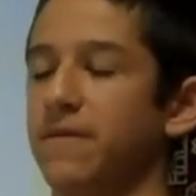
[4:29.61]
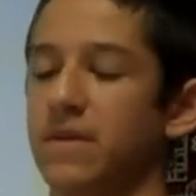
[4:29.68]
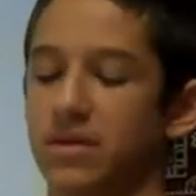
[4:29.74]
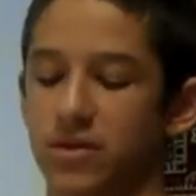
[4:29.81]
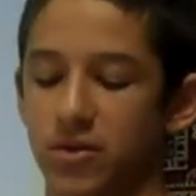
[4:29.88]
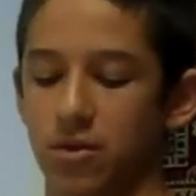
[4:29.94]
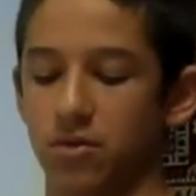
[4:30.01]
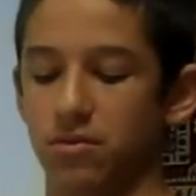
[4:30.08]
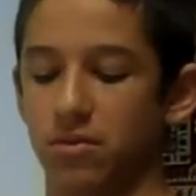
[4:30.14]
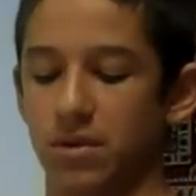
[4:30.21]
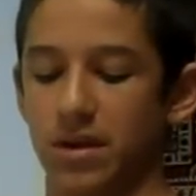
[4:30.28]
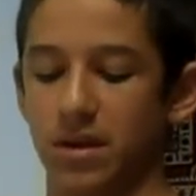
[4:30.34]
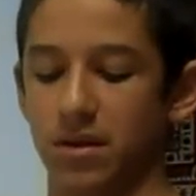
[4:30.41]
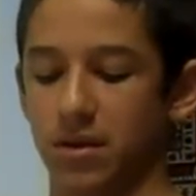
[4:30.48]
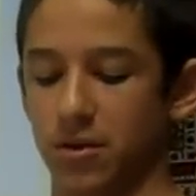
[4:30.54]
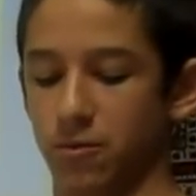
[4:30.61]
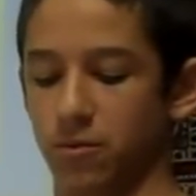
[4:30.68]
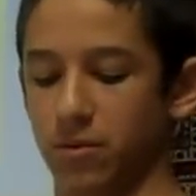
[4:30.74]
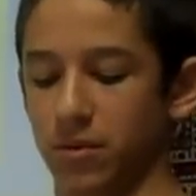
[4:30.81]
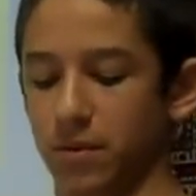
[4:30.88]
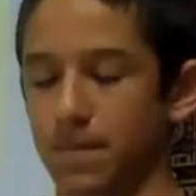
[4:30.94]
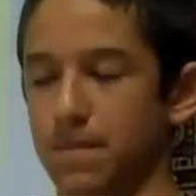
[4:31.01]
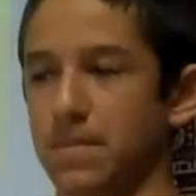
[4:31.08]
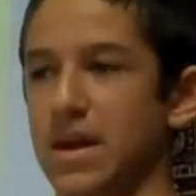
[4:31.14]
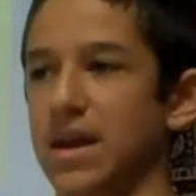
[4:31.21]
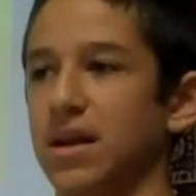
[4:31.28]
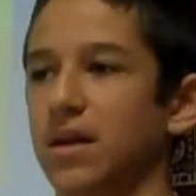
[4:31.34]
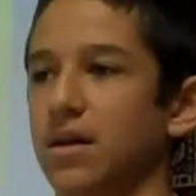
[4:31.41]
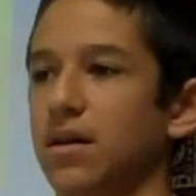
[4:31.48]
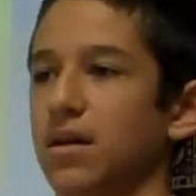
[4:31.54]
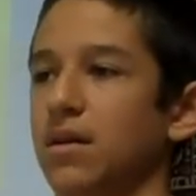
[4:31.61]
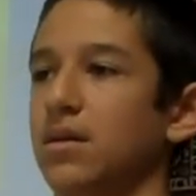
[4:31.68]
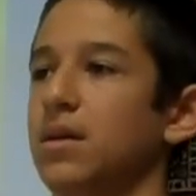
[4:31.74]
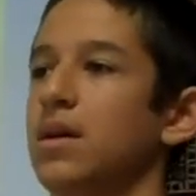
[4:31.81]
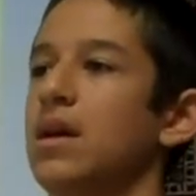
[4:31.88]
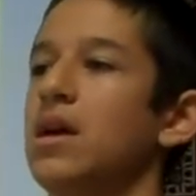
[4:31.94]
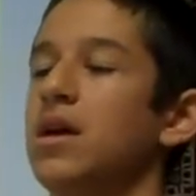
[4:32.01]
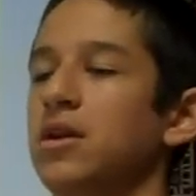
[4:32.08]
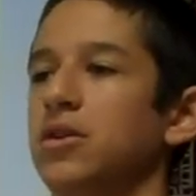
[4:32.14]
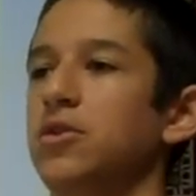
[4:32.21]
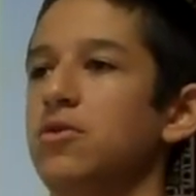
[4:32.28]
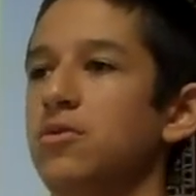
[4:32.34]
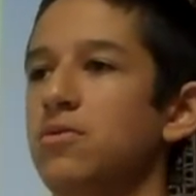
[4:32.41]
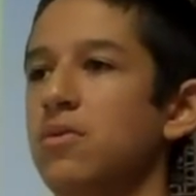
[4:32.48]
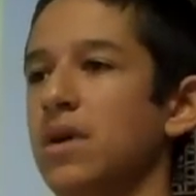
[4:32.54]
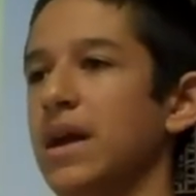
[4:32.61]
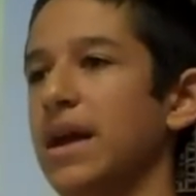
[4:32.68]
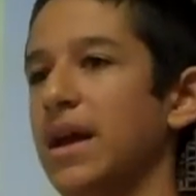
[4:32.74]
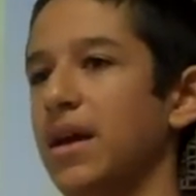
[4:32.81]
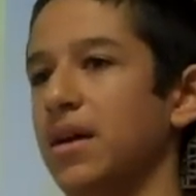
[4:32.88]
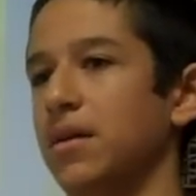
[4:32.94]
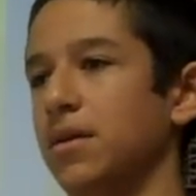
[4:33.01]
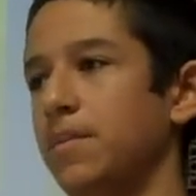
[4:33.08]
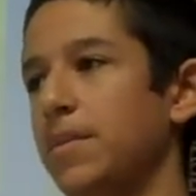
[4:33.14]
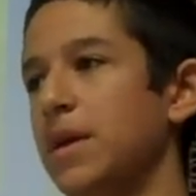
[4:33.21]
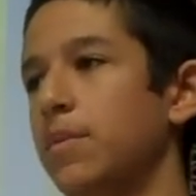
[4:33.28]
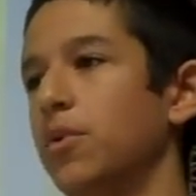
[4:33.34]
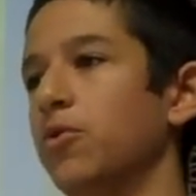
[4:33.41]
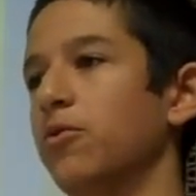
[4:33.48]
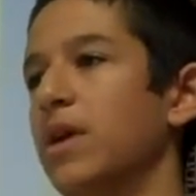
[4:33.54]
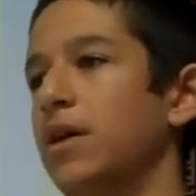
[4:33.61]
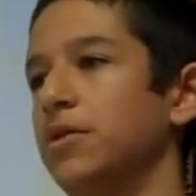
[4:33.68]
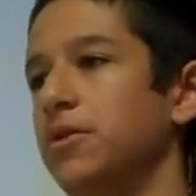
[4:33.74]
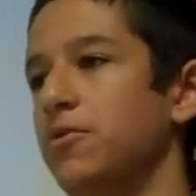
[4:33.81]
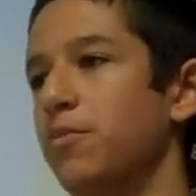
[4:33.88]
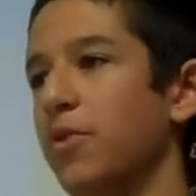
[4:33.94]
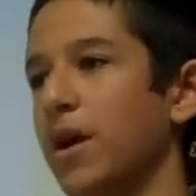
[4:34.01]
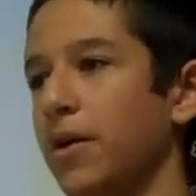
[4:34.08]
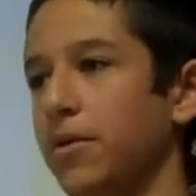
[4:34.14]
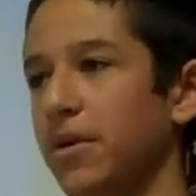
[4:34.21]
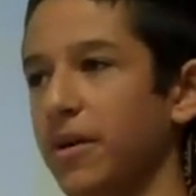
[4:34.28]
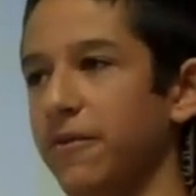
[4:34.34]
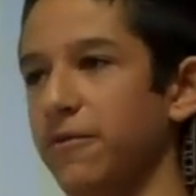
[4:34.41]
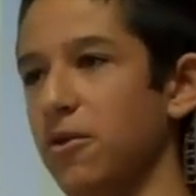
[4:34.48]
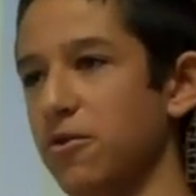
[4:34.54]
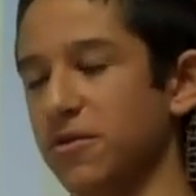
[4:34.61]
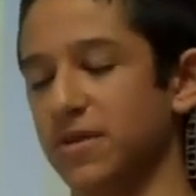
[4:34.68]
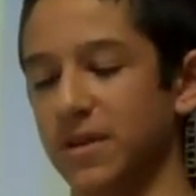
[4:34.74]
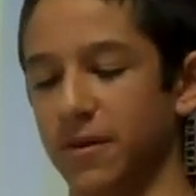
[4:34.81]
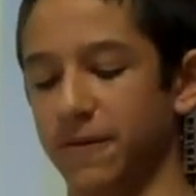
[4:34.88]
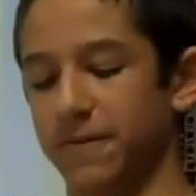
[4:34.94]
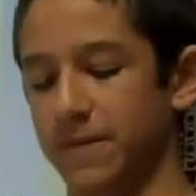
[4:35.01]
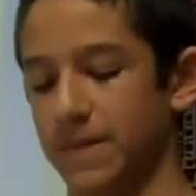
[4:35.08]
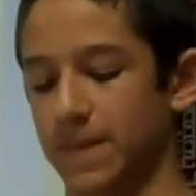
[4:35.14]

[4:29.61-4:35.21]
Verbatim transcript: So it will make uh, you and people around you proud of yourself.